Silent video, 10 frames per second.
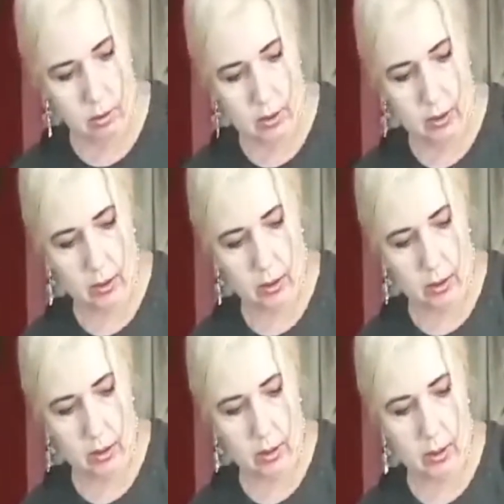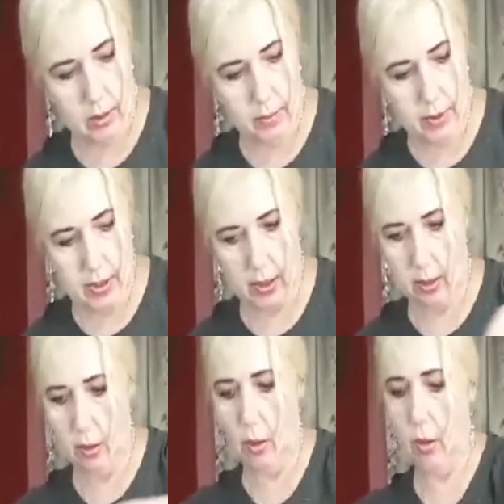See, as deep as they
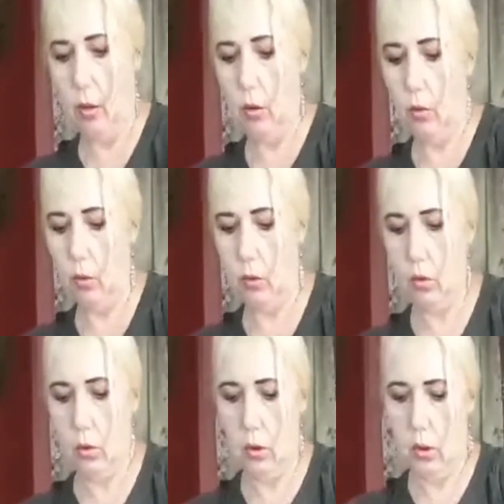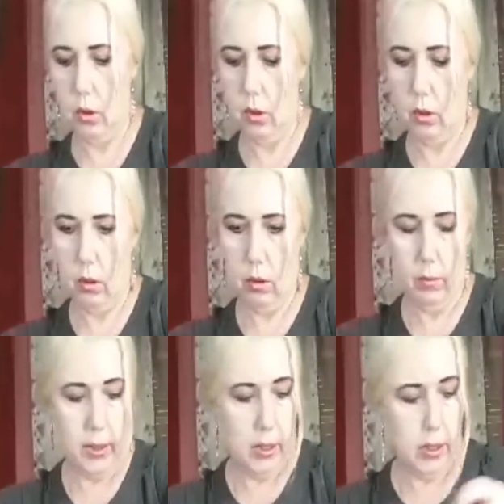can go,
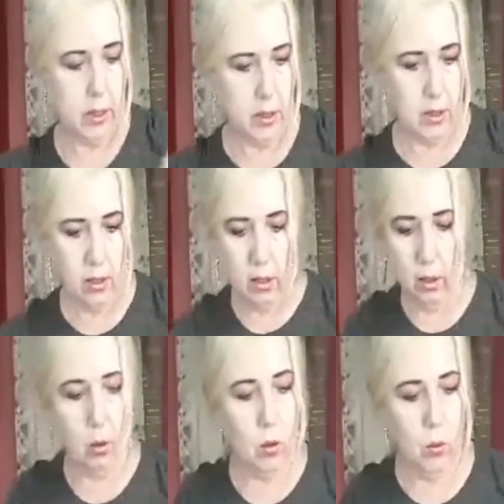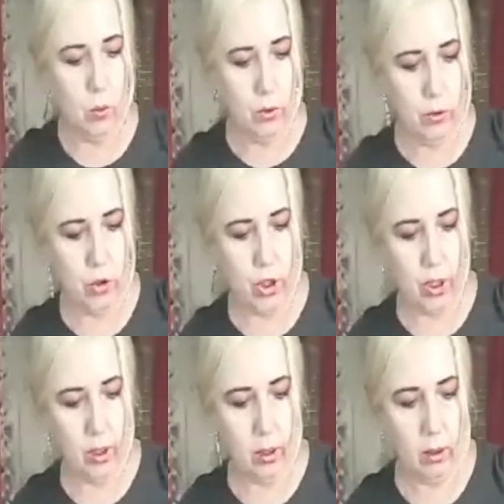because they all want to
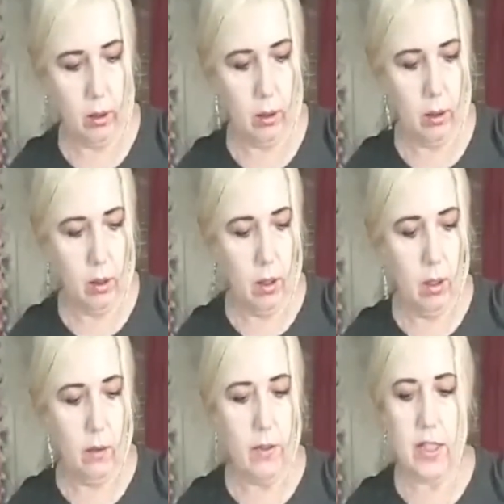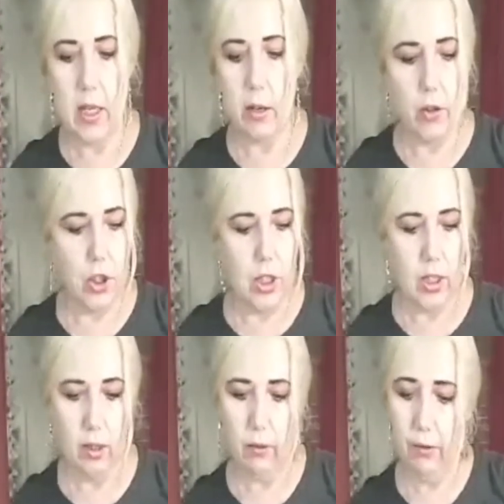drink. Without
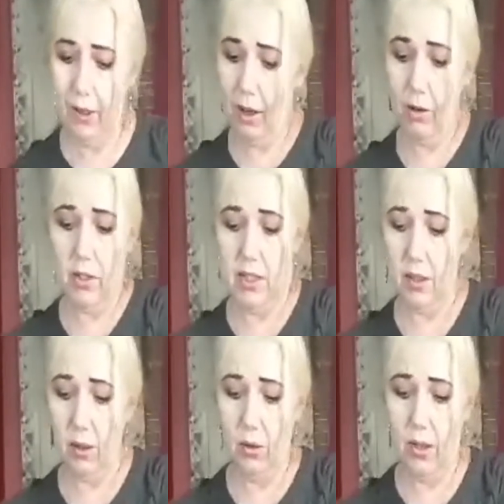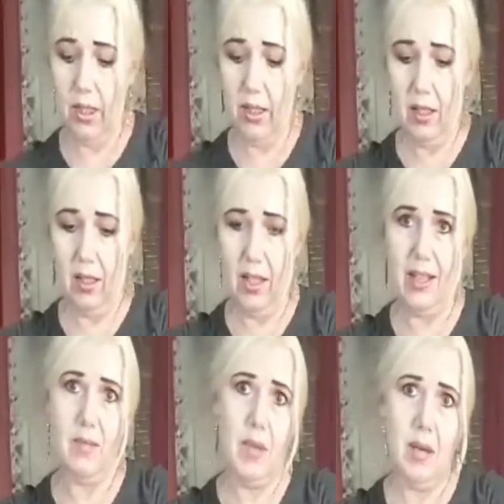drinking, flowers are only gonna
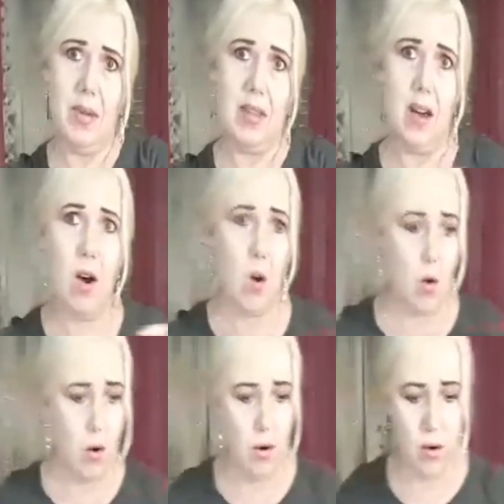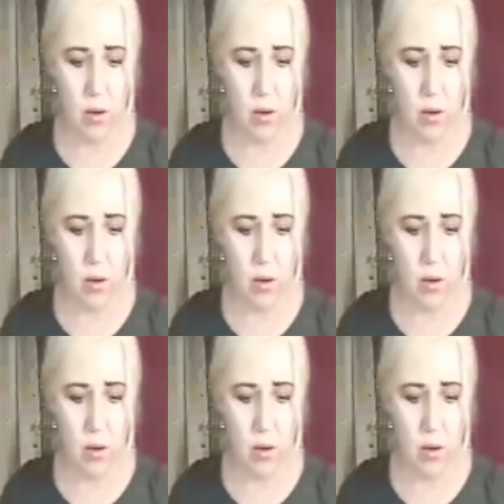last maybe an hour